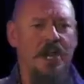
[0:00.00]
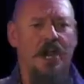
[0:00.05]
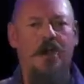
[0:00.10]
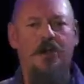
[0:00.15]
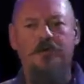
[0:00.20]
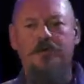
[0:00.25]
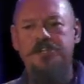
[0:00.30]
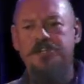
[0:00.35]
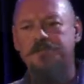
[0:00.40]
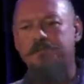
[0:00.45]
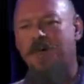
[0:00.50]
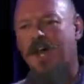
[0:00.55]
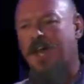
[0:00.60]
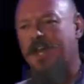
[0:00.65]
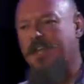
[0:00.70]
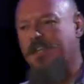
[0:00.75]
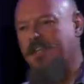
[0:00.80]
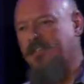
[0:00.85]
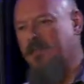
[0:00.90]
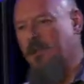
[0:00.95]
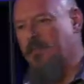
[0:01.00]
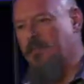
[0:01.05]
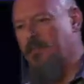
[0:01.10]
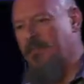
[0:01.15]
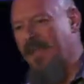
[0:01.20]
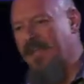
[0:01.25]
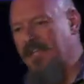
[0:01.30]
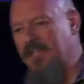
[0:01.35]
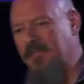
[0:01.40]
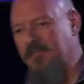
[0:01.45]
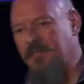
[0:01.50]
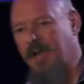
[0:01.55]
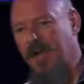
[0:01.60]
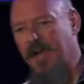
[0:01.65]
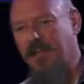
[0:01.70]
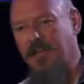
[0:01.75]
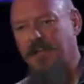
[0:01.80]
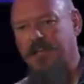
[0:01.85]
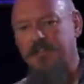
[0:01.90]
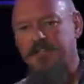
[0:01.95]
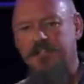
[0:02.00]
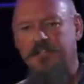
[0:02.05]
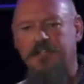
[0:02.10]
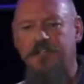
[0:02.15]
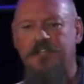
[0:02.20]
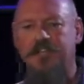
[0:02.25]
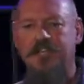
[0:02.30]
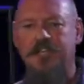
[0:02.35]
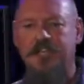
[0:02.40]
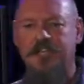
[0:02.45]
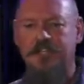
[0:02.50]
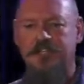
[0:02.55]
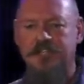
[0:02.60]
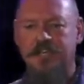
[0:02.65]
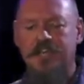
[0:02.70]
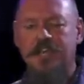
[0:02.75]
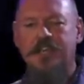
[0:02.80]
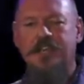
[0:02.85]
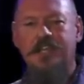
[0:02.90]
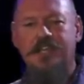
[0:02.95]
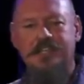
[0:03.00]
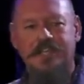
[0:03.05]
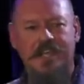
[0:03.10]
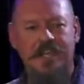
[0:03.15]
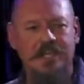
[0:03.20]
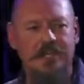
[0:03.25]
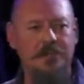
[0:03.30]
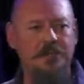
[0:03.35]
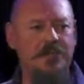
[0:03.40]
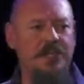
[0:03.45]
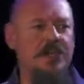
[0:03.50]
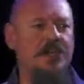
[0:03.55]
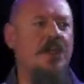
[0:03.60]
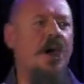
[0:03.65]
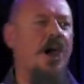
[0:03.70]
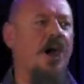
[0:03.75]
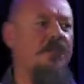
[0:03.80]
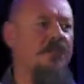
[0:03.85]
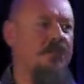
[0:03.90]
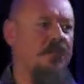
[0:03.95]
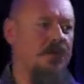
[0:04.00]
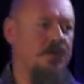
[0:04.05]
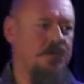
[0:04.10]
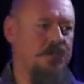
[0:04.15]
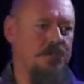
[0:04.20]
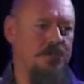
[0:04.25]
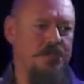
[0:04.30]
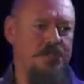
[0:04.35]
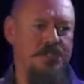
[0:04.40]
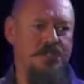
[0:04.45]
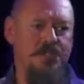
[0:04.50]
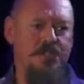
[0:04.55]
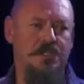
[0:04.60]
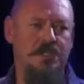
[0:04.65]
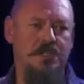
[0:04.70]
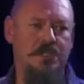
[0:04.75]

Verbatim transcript: are responding to base biological needs that tend to be non virtuous.